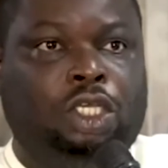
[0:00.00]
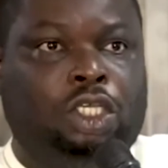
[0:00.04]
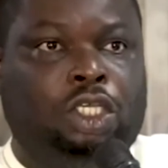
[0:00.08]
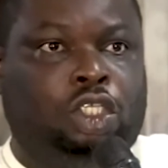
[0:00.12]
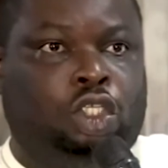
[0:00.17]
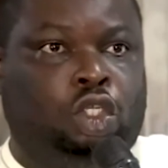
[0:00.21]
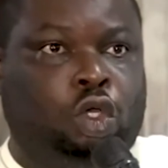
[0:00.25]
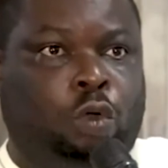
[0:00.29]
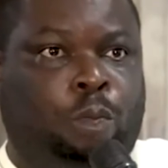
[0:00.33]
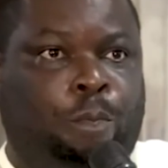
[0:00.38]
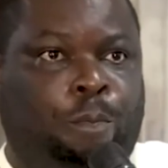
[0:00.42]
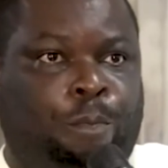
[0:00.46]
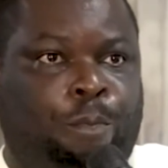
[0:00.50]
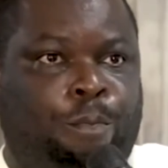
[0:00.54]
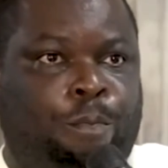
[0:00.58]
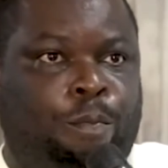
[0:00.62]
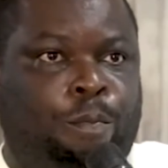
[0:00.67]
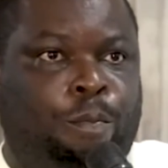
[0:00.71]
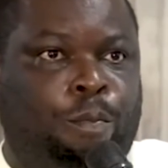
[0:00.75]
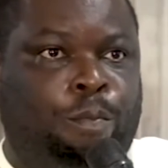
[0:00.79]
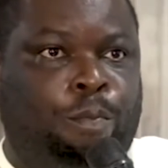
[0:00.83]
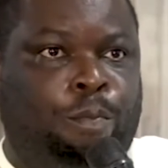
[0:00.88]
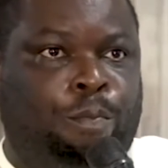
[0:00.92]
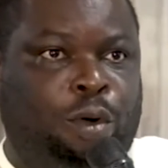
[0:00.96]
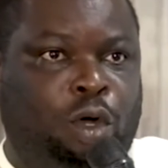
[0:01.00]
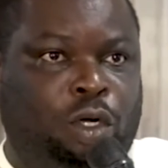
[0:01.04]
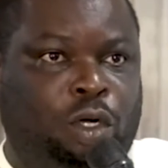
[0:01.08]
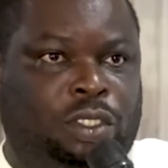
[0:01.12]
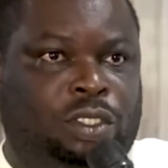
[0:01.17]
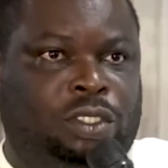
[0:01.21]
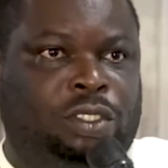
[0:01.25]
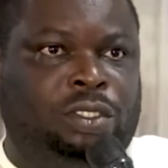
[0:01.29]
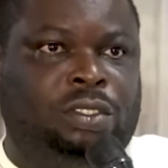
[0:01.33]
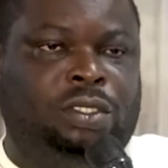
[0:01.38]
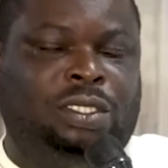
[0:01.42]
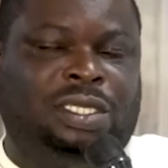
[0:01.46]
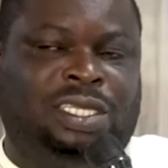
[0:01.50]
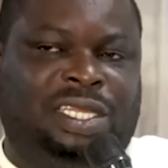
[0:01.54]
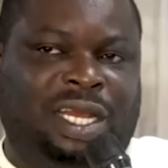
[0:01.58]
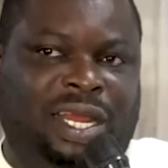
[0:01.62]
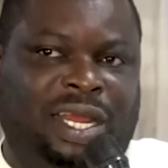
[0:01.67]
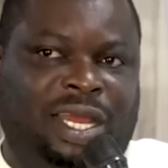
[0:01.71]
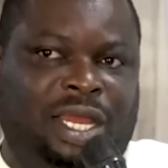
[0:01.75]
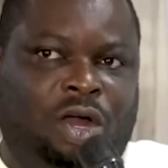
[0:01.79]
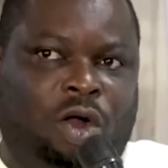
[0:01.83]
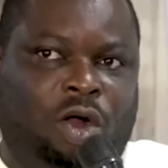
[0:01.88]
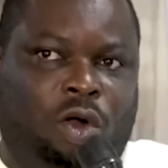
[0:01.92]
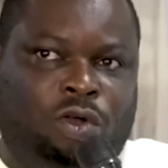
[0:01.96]
to put
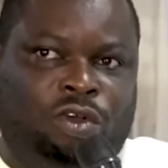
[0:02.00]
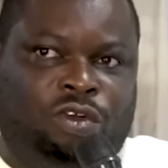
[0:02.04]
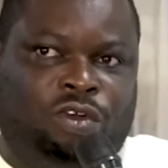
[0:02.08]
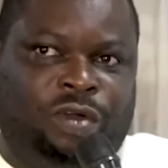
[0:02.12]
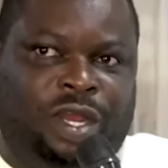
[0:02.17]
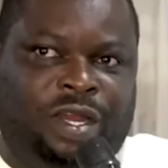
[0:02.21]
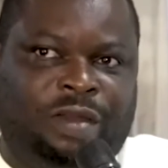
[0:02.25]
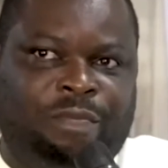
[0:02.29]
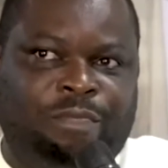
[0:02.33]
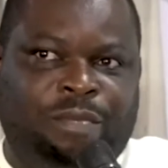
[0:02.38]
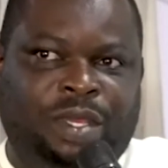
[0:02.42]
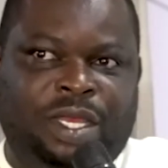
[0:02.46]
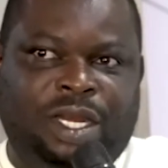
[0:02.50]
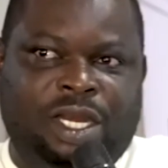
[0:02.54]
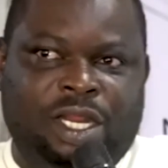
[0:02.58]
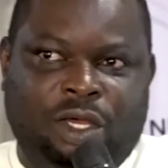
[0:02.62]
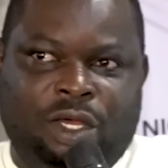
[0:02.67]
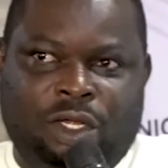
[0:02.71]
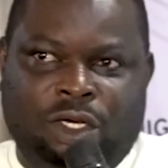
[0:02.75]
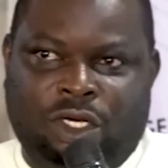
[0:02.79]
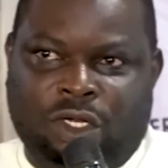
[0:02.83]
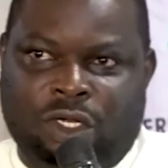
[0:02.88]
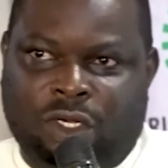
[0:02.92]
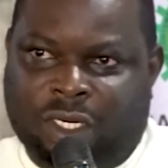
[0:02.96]
$300 million